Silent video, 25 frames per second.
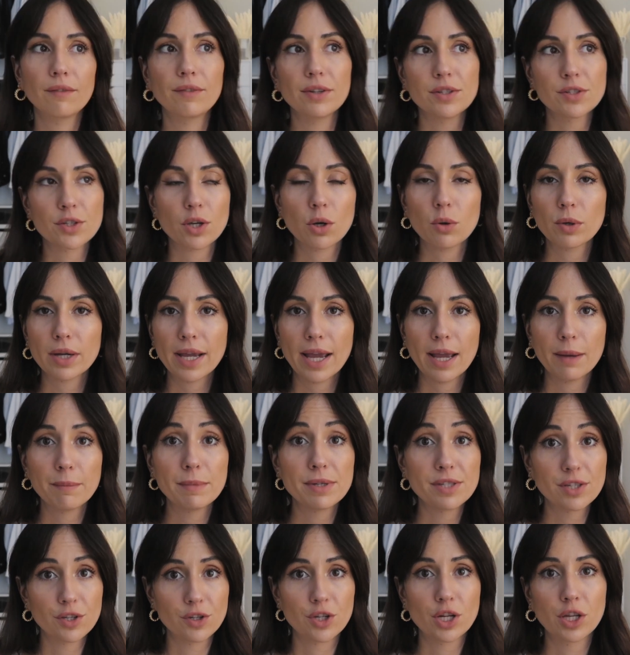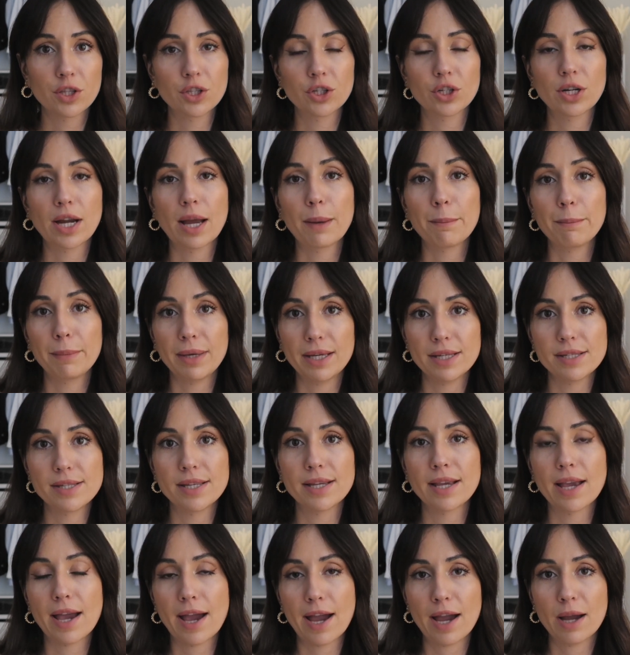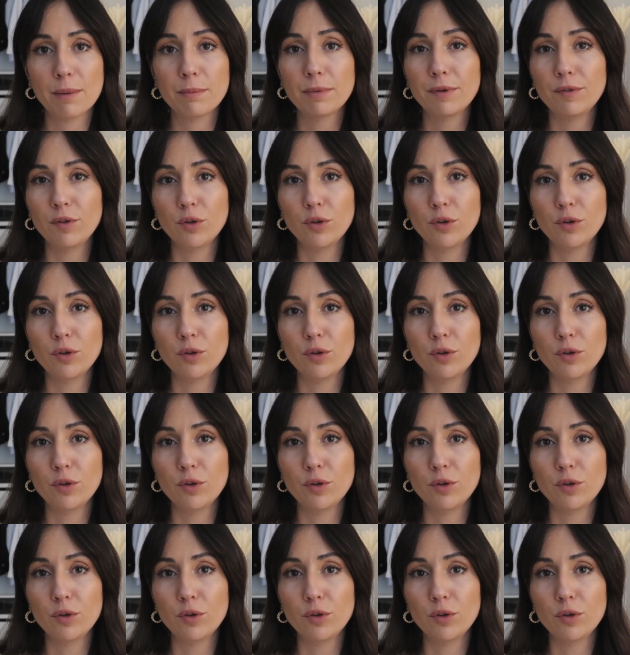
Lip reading: VscoCam is another amazing app